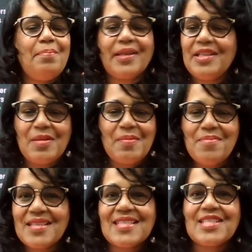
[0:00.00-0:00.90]
But in the
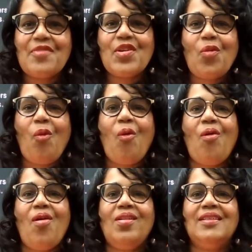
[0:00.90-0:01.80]
midst of it
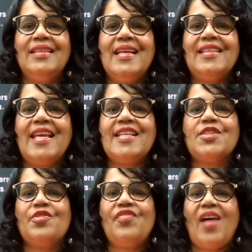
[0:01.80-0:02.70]
all, they
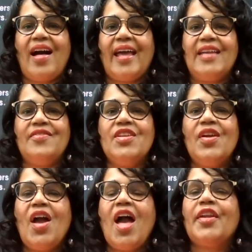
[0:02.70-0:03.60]
survived
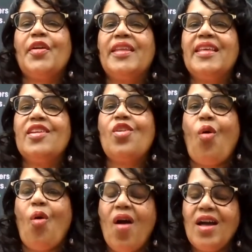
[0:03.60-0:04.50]
and are getting
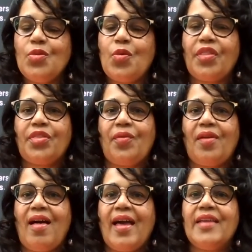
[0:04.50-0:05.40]
on with their
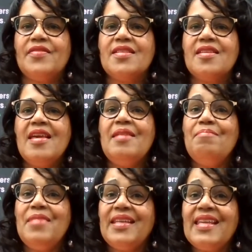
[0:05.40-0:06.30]
lives,
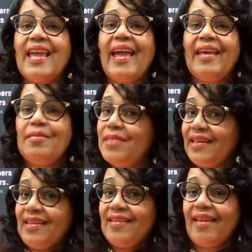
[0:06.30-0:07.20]
many,
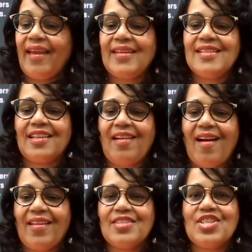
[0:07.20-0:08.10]
many heading to
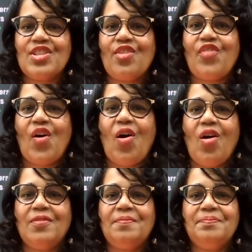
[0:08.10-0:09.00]
college in the
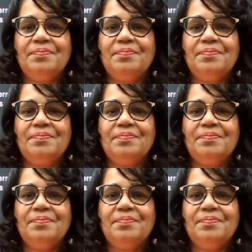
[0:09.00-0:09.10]
fall.